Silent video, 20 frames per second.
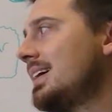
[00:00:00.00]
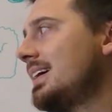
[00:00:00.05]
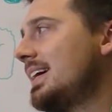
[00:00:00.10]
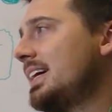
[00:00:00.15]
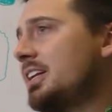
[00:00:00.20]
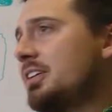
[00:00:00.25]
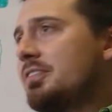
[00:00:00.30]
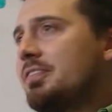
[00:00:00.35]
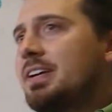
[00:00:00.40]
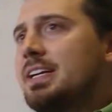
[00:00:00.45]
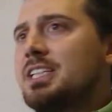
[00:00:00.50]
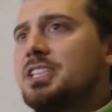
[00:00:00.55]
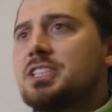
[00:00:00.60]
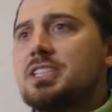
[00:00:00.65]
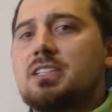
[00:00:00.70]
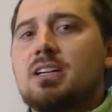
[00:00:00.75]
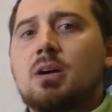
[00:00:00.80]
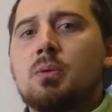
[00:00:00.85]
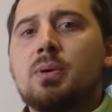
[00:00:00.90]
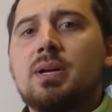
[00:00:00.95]

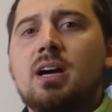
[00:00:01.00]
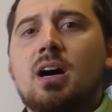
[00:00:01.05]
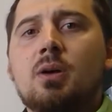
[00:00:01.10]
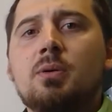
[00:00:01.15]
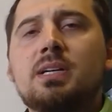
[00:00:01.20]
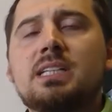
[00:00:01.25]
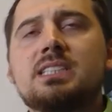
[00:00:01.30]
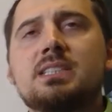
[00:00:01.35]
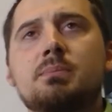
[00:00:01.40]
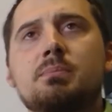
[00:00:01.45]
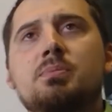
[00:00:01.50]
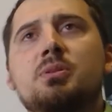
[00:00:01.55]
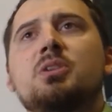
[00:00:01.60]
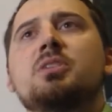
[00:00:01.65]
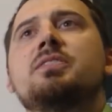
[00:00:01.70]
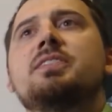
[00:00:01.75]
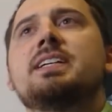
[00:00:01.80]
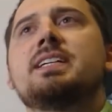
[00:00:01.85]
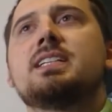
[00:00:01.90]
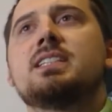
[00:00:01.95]
Innovation, are we always
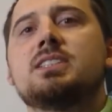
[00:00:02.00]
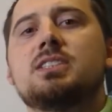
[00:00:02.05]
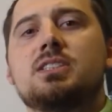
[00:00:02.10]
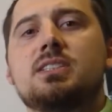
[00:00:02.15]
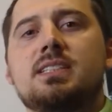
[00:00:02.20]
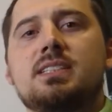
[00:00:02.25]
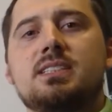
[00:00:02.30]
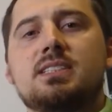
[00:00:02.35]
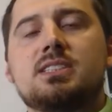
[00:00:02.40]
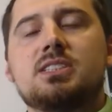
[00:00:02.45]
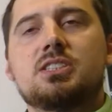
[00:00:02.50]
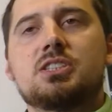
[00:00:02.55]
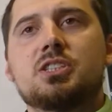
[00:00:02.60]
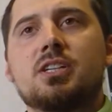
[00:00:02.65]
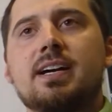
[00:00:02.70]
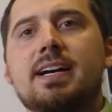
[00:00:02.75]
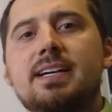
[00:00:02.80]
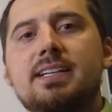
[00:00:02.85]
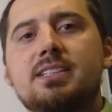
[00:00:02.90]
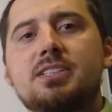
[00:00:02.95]
improving and
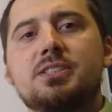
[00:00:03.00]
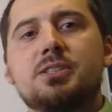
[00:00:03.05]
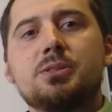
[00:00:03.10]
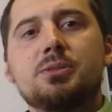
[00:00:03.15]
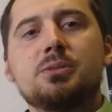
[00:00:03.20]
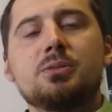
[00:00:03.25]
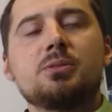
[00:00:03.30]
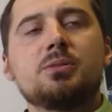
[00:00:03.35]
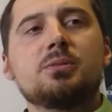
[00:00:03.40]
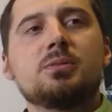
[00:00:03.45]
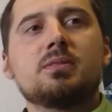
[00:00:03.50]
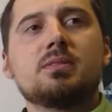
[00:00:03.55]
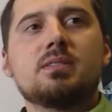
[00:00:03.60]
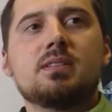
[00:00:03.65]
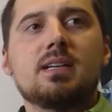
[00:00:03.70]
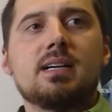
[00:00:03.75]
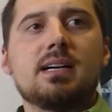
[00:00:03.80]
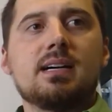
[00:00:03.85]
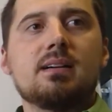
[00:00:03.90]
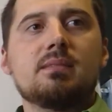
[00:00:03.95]
trying
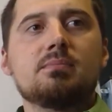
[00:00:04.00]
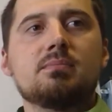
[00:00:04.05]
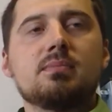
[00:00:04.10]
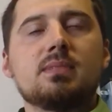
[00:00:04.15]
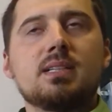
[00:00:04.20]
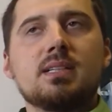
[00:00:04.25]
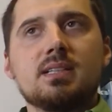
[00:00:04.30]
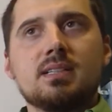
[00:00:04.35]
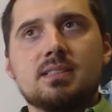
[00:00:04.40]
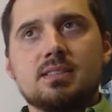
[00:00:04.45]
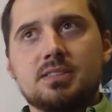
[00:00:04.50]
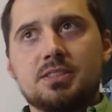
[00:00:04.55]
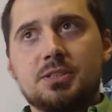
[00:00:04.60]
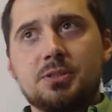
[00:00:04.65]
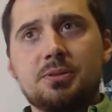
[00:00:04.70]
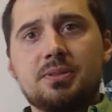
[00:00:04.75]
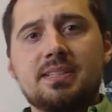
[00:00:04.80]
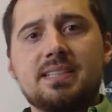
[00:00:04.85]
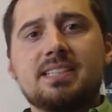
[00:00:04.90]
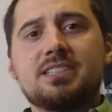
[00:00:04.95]
to
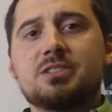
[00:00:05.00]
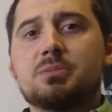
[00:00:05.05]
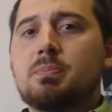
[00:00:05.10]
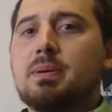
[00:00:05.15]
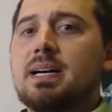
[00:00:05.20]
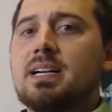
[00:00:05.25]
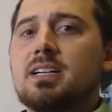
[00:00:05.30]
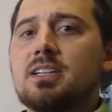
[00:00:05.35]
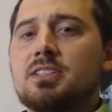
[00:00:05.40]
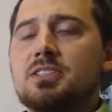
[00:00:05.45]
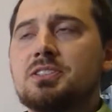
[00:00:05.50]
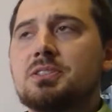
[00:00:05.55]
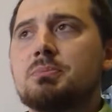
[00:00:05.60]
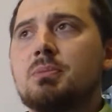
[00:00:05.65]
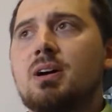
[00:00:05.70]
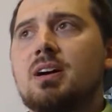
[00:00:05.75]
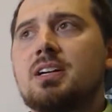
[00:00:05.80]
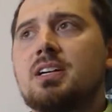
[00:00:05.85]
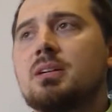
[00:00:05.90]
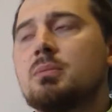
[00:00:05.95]
do things better,
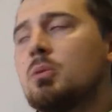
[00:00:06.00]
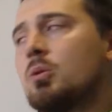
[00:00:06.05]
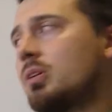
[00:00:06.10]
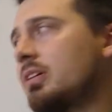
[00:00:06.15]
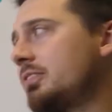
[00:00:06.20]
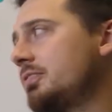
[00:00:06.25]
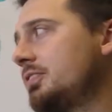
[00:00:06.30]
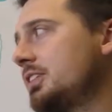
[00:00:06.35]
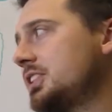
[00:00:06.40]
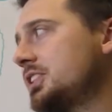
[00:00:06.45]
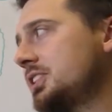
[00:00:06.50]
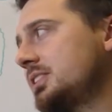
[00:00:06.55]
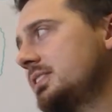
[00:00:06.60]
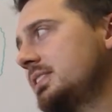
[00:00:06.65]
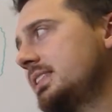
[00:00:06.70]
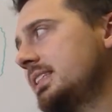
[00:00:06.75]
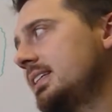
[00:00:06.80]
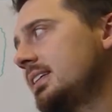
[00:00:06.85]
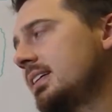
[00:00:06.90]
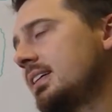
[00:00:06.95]
smarter, more
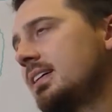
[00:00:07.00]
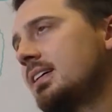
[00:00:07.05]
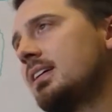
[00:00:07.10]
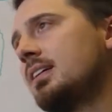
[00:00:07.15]
efficiently?